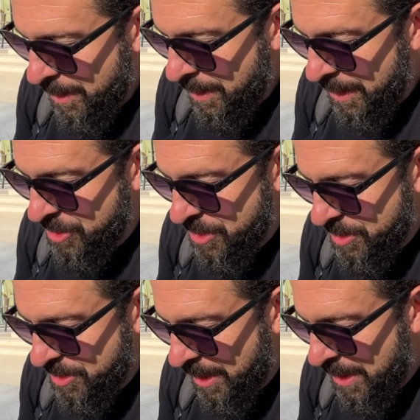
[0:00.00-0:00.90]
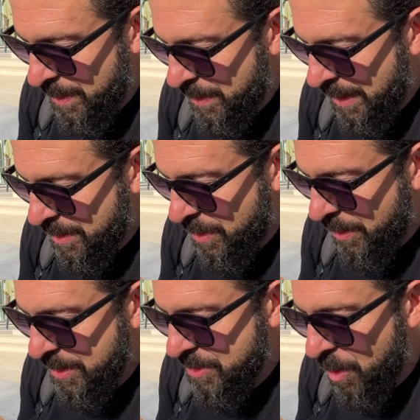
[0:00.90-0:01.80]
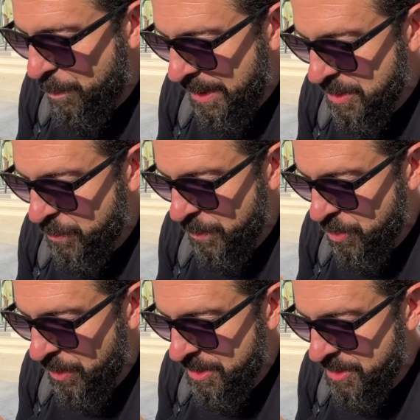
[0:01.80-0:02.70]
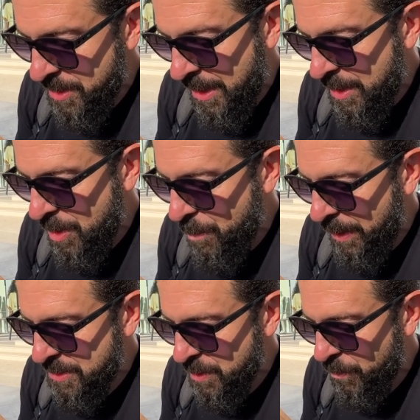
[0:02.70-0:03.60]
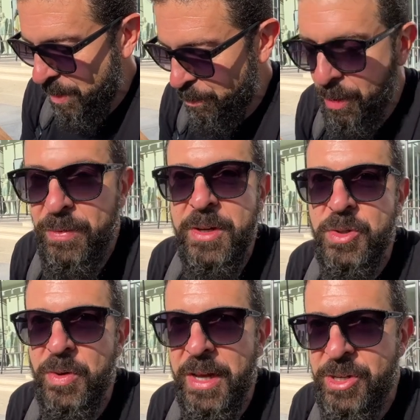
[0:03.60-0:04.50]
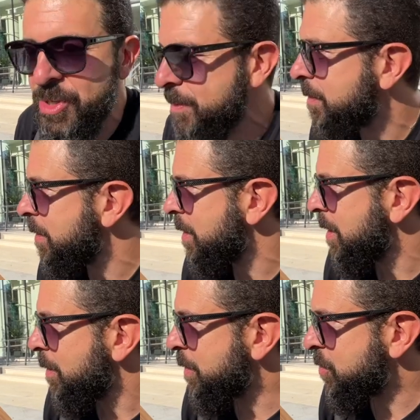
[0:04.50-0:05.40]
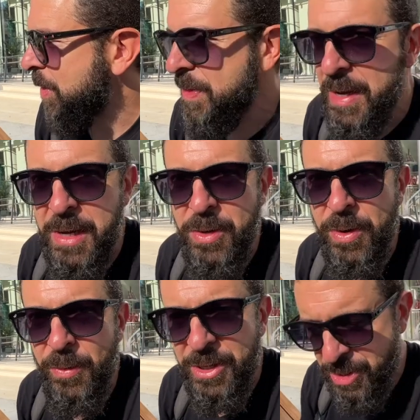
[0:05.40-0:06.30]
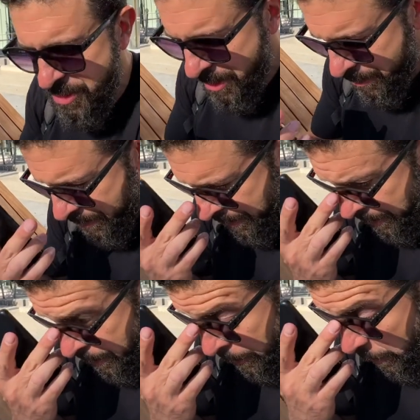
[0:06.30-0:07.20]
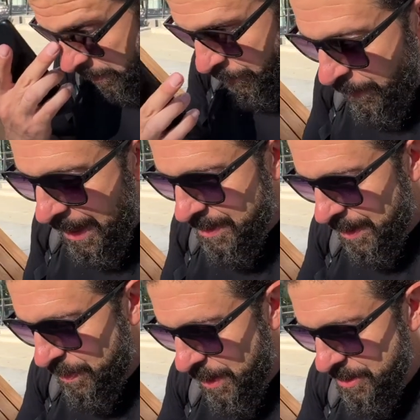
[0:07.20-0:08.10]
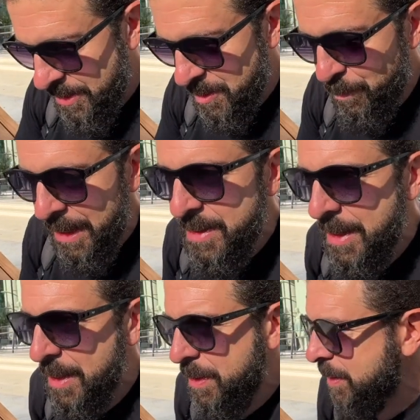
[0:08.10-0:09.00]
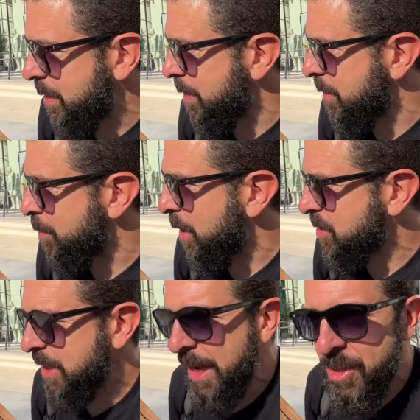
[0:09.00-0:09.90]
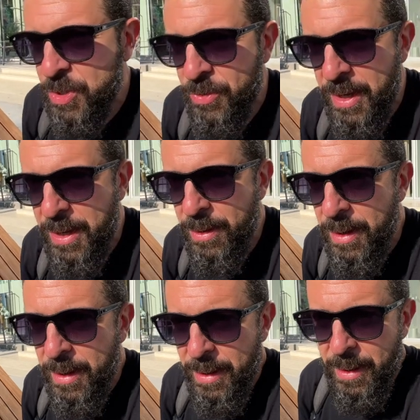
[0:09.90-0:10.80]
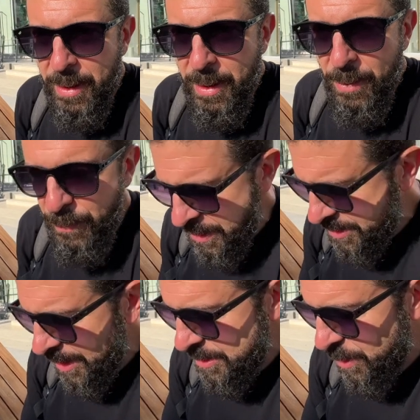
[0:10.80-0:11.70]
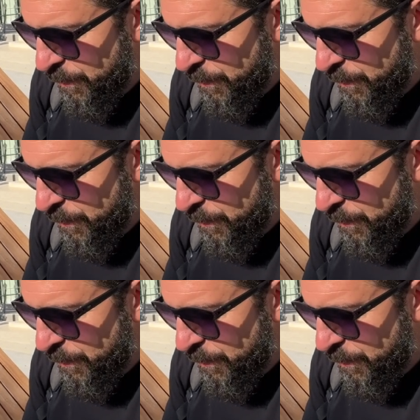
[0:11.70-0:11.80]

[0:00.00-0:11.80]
And she's saying that there is no basis for trust and no basis for a privileged relation between the EU and Russia. So the fact that they're suspending the multi-entry visas, the